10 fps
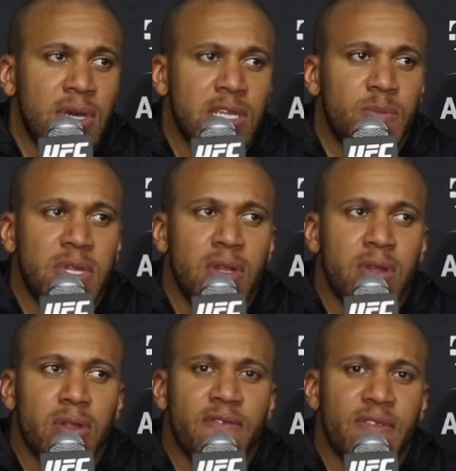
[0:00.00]
I spend a
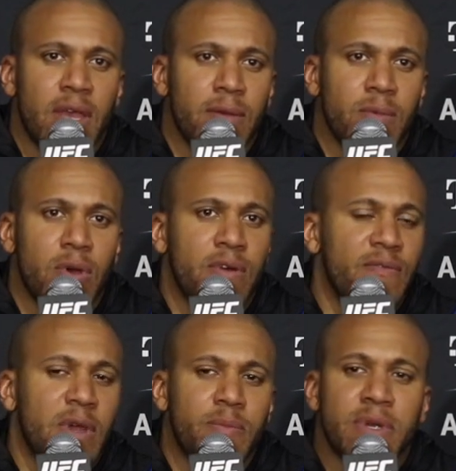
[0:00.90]
lot of time with
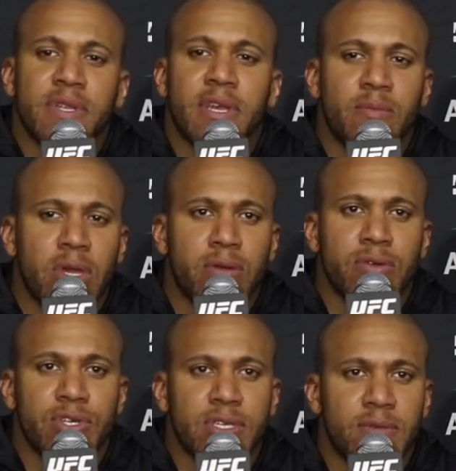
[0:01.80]
my partner, my
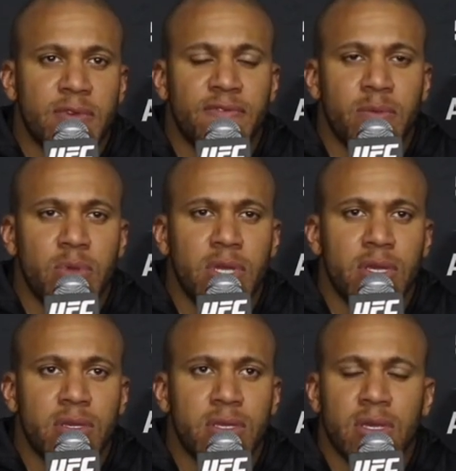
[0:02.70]
coaches, my
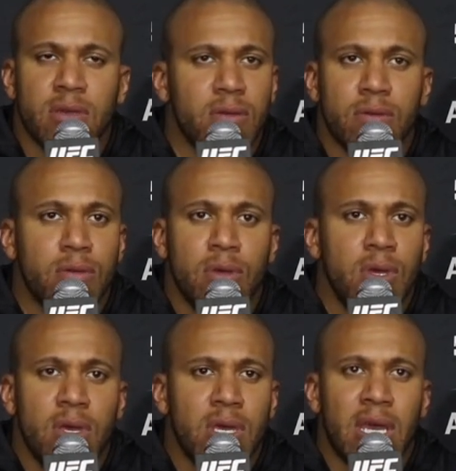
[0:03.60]
family. So,
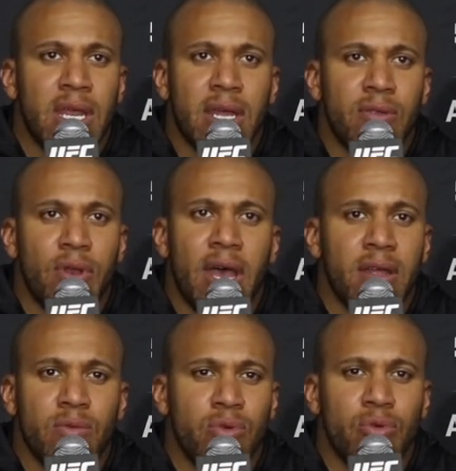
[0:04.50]
yeah, and I don't
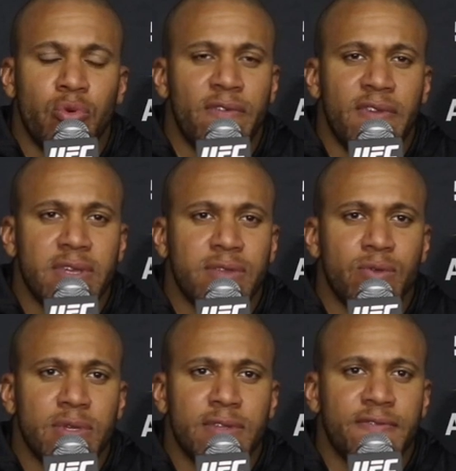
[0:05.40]
have a good reflex
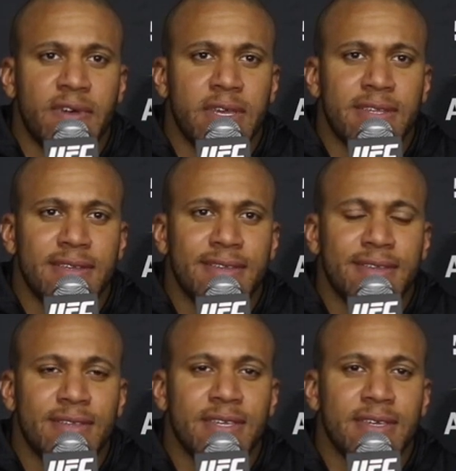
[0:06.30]
during the fight.
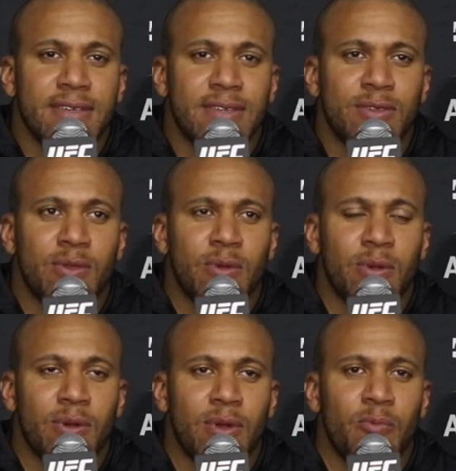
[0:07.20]
You see, and
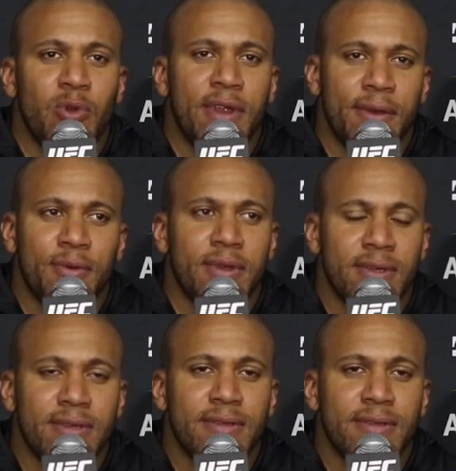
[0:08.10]
so I'm really angry.